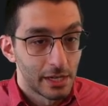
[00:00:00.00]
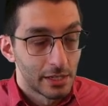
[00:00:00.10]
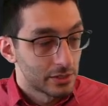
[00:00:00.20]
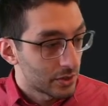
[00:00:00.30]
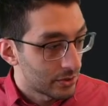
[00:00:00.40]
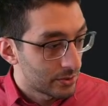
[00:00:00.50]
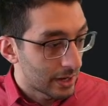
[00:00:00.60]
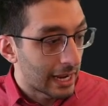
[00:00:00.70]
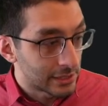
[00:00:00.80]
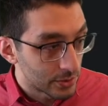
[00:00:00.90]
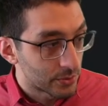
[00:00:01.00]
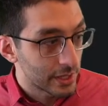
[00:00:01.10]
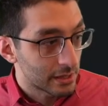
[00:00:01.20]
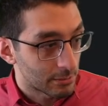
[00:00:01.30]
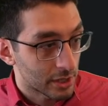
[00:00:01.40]
So I do think
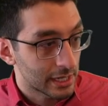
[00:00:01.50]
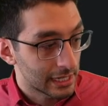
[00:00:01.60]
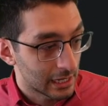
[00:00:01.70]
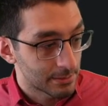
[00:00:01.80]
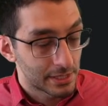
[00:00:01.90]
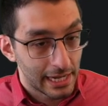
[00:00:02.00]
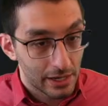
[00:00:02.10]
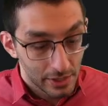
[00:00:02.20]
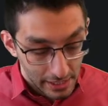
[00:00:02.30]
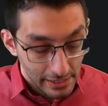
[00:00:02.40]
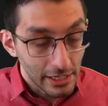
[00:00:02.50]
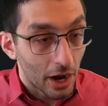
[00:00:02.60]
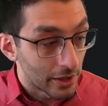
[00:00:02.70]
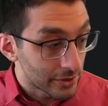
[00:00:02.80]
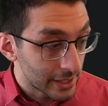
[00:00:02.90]
the marketing helps now. The
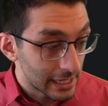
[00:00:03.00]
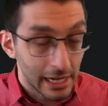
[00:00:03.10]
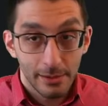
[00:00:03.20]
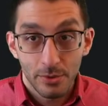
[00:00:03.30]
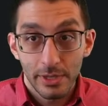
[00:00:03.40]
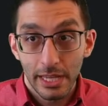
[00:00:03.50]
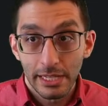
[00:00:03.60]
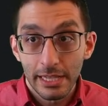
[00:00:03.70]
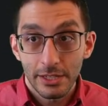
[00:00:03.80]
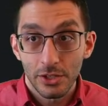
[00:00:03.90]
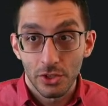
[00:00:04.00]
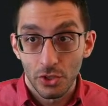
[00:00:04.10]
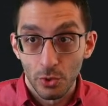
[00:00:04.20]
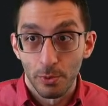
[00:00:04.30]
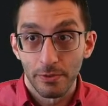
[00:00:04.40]
other thing that it helps with, and this is
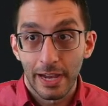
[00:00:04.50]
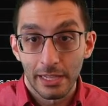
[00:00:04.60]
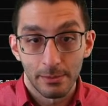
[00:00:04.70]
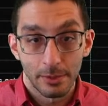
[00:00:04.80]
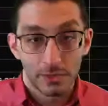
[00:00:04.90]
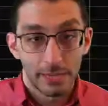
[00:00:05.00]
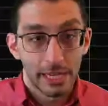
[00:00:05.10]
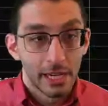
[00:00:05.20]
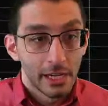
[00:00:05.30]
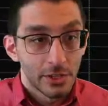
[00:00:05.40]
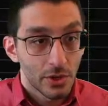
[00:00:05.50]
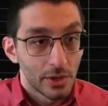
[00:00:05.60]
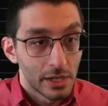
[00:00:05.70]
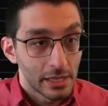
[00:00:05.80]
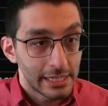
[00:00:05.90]
super valuable to me. So
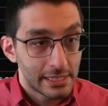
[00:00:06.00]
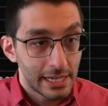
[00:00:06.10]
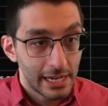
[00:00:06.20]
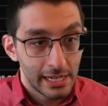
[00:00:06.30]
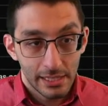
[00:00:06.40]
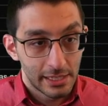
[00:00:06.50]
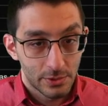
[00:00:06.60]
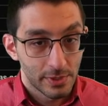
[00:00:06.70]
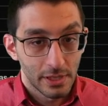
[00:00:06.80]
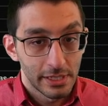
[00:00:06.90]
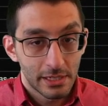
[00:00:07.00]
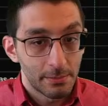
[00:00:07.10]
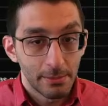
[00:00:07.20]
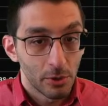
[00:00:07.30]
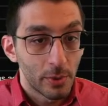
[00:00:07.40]
let's say this was the list of
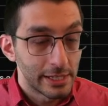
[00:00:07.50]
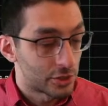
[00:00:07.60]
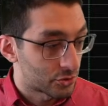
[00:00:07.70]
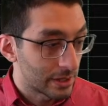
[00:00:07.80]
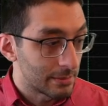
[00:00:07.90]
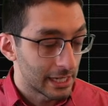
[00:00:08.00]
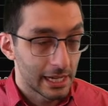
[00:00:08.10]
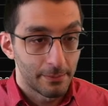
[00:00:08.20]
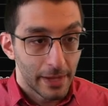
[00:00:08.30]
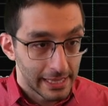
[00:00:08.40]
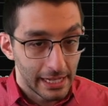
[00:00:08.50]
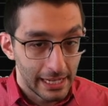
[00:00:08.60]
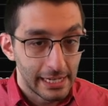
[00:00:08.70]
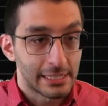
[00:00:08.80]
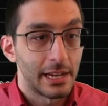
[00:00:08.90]
people who had streamed the game, and
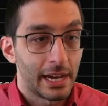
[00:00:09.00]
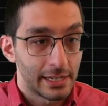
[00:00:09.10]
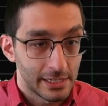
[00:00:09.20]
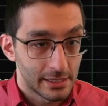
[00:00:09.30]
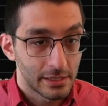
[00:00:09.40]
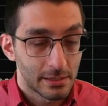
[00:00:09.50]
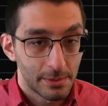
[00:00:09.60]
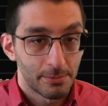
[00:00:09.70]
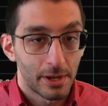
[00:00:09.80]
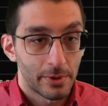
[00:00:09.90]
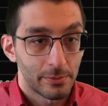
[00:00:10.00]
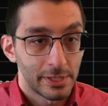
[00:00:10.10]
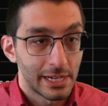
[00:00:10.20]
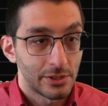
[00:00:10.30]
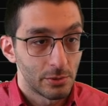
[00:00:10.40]
it's not. It's the list of people I want to reach
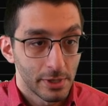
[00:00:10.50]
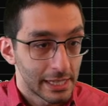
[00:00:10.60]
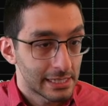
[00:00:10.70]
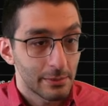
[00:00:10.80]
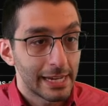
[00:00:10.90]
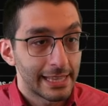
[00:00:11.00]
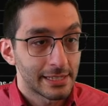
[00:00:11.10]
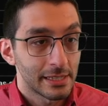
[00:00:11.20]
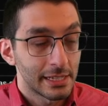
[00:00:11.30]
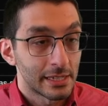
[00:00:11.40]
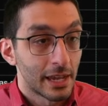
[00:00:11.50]
out to. But let's say we had this list.